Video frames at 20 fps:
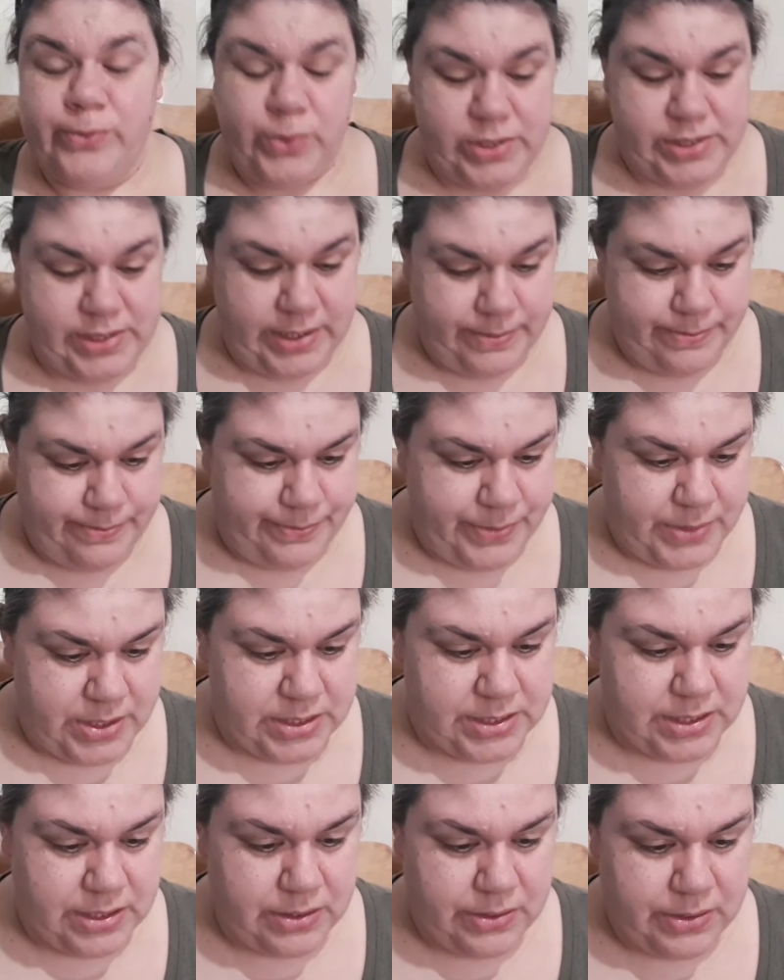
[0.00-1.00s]
We'll see.
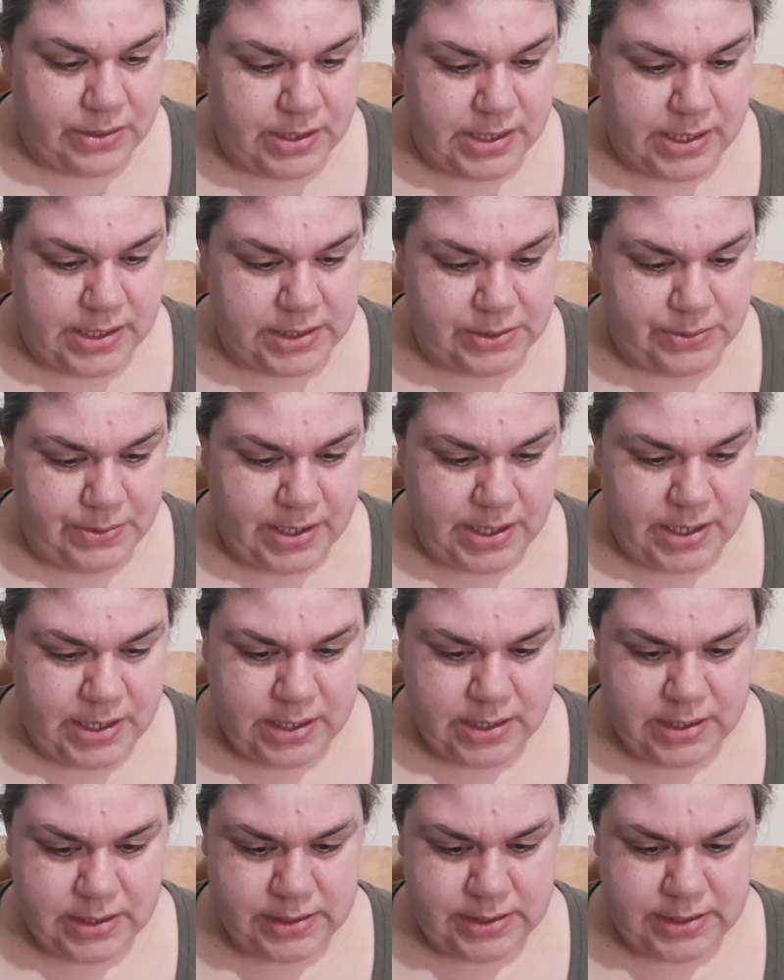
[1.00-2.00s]
So this
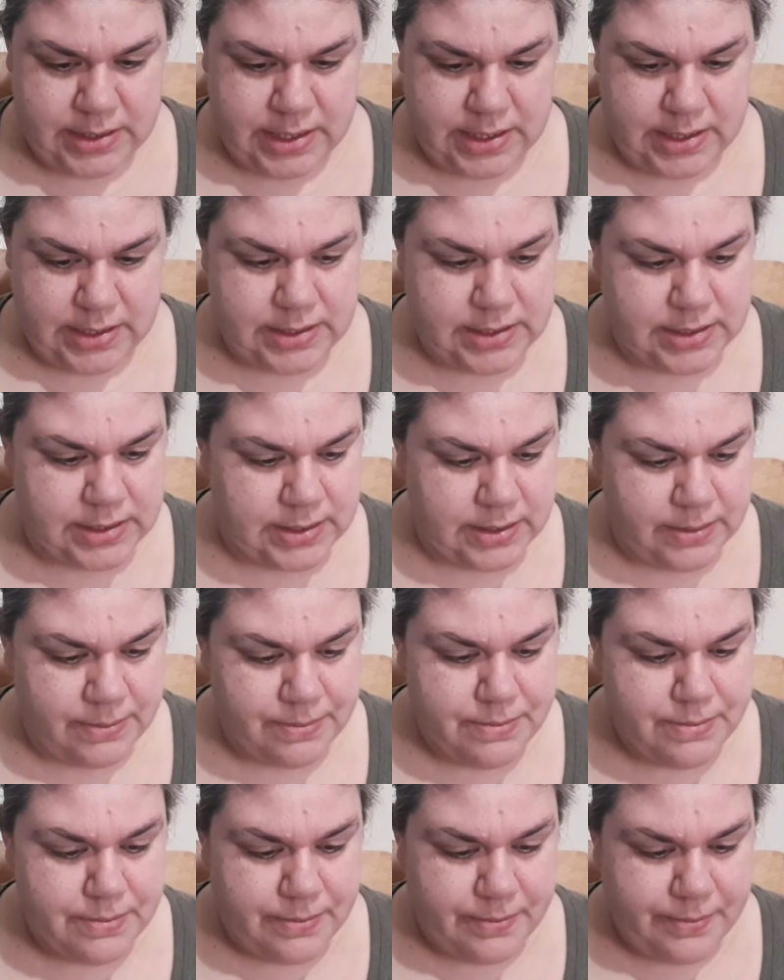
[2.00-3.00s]
one says,
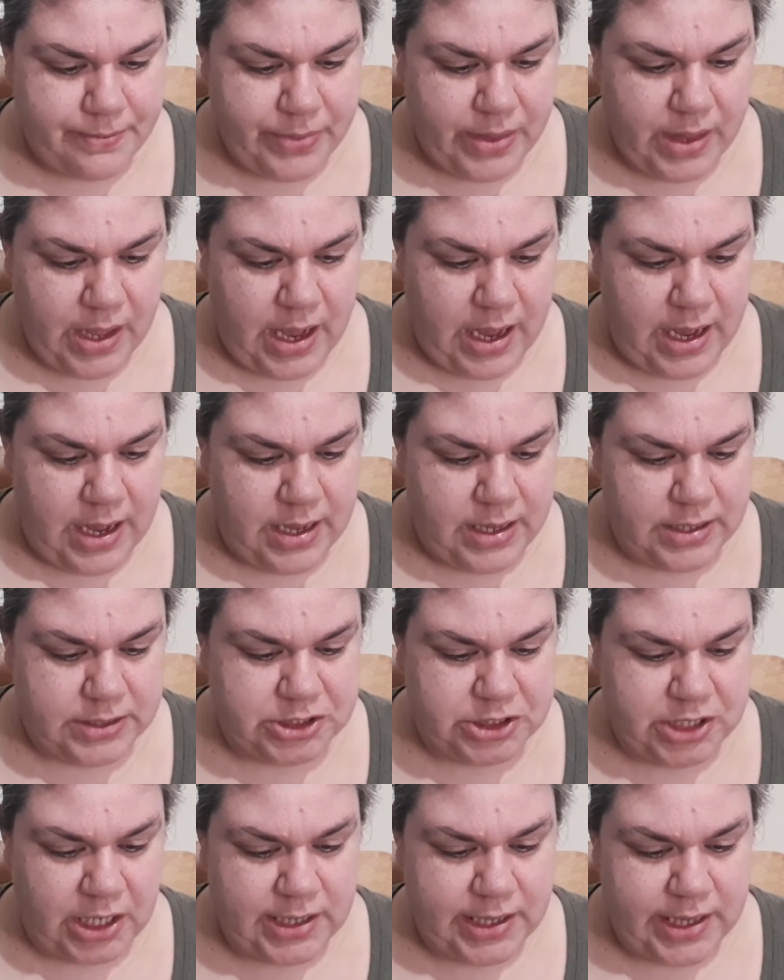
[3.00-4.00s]

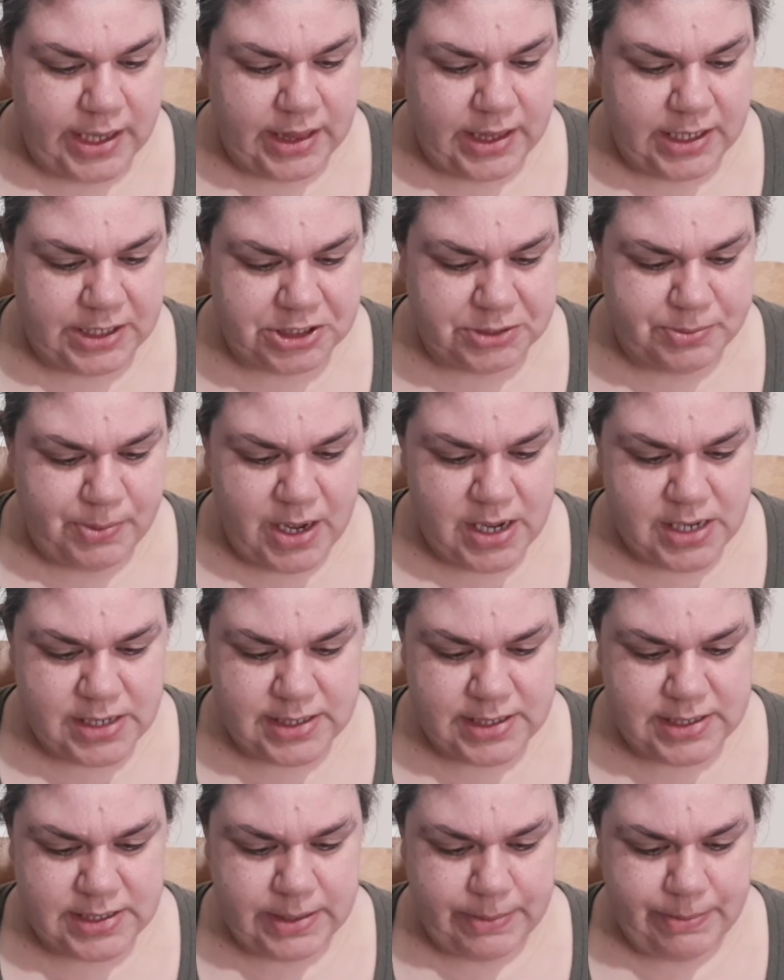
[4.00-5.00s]
juggling
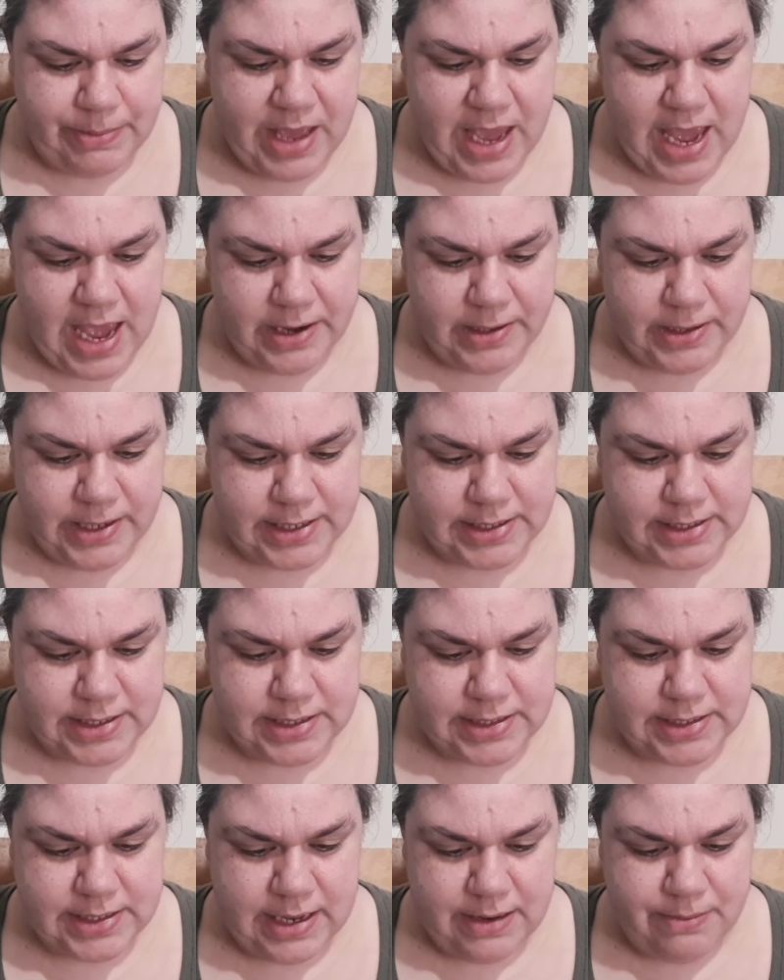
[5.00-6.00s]
lunchboxes, piano
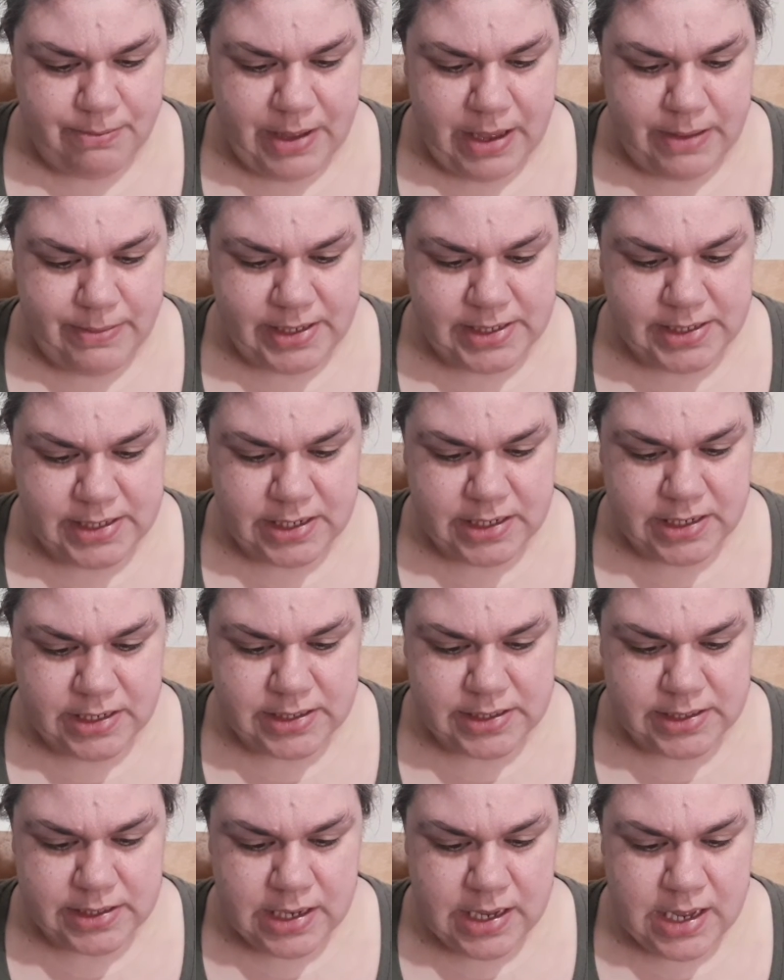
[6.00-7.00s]
lessons, and
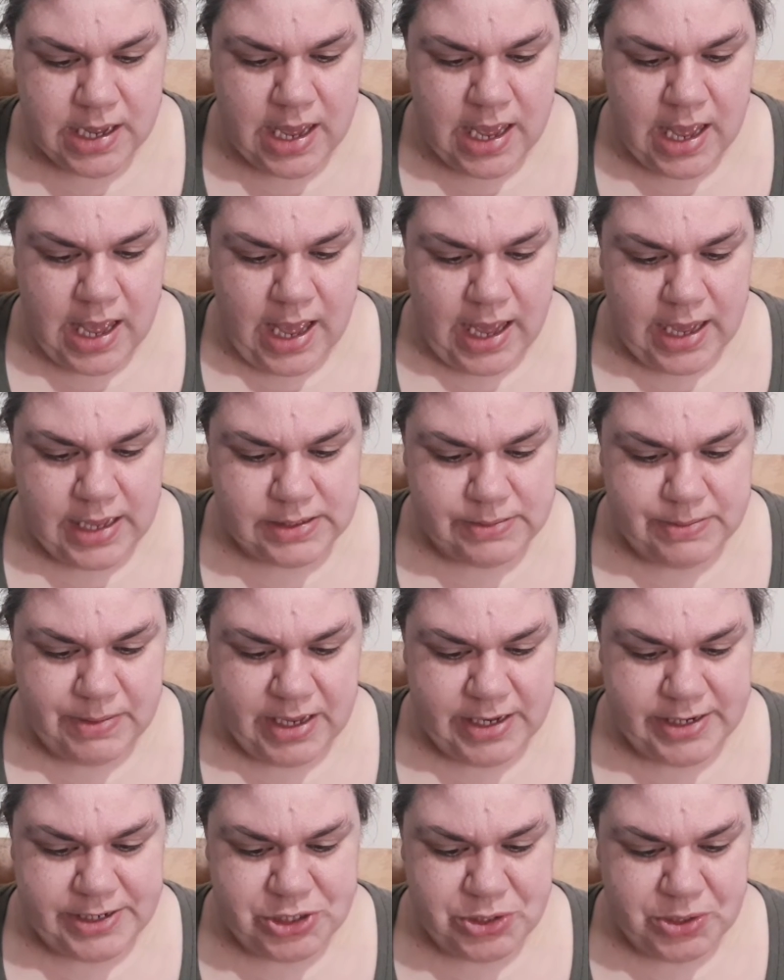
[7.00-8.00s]
babysitters has
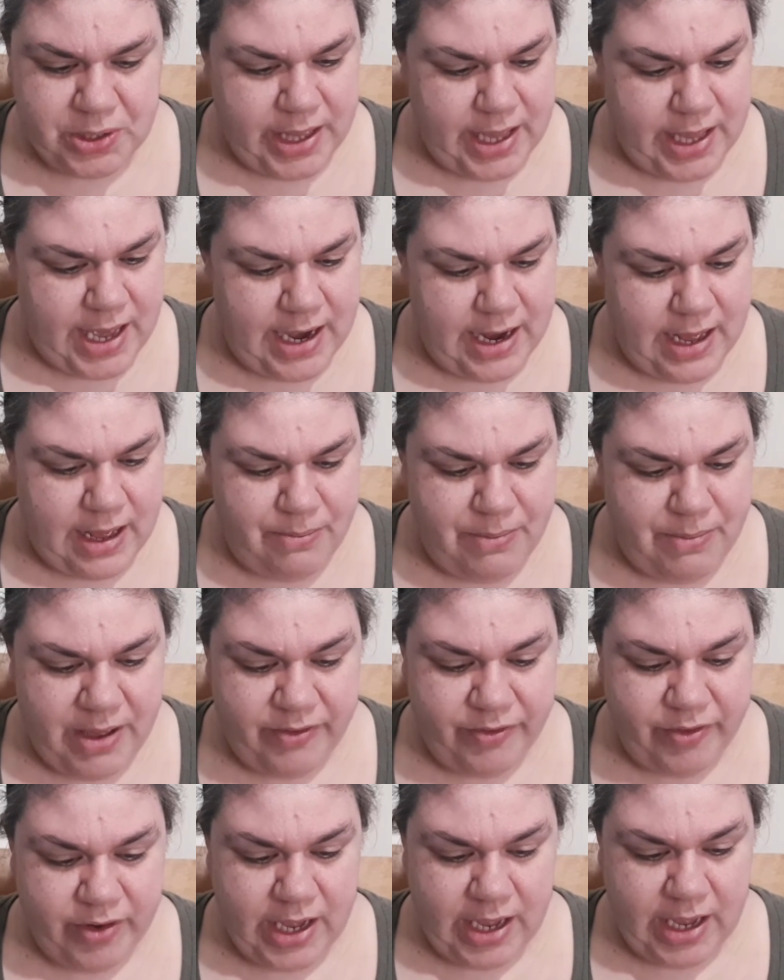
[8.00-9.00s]
made Juliet a
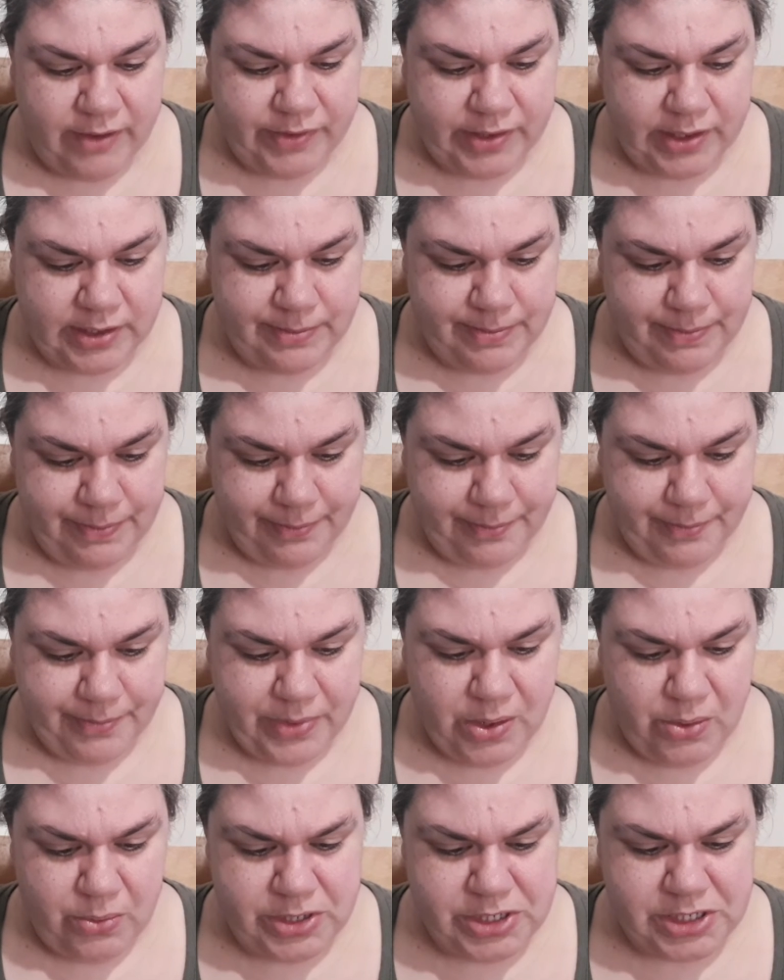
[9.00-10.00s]
bit forgetful,
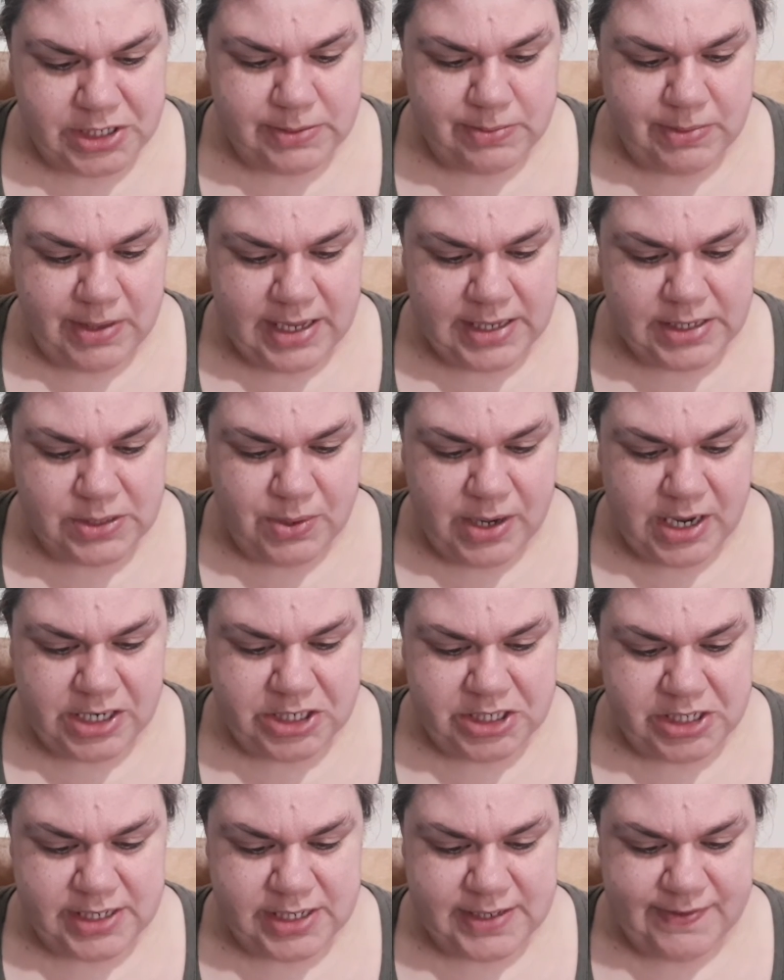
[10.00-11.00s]
which explains
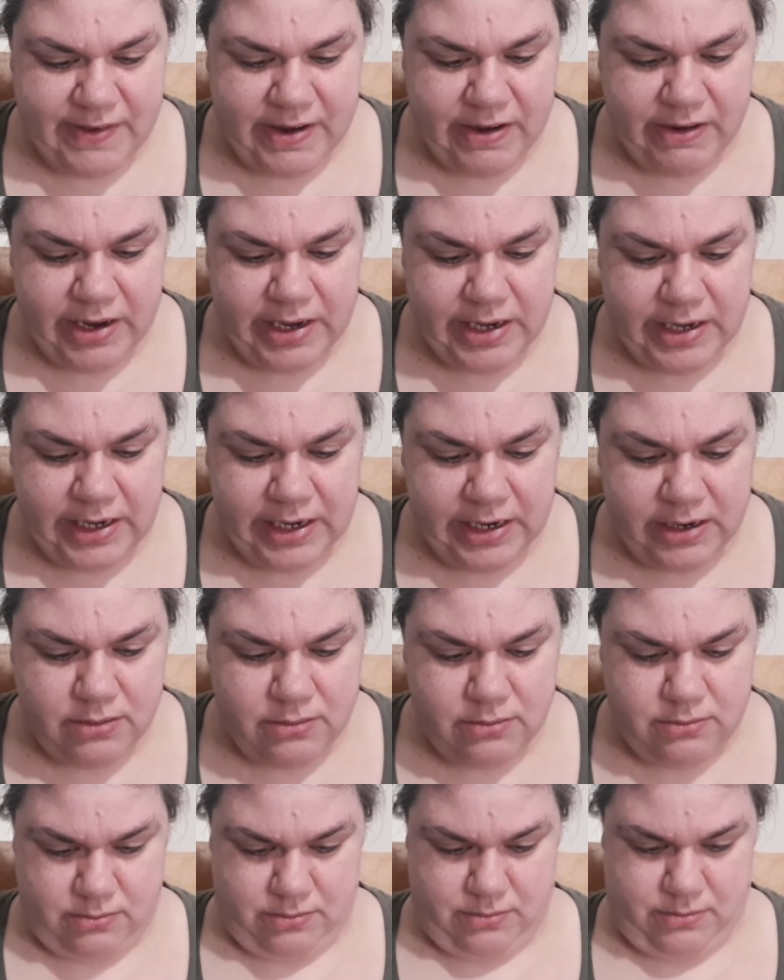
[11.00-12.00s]
why she is very ne